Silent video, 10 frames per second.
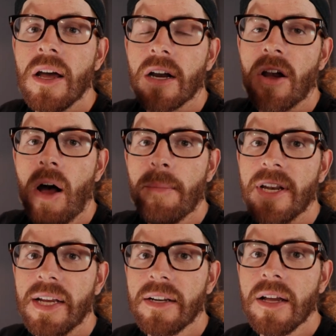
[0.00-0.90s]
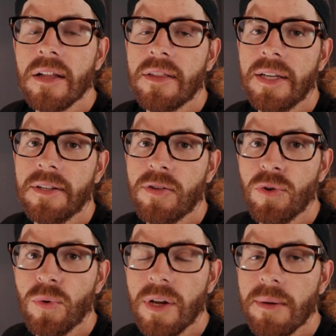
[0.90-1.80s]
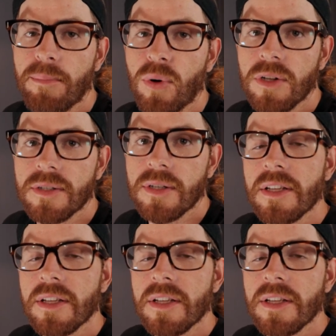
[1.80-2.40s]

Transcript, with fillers: accommodate the two inputs.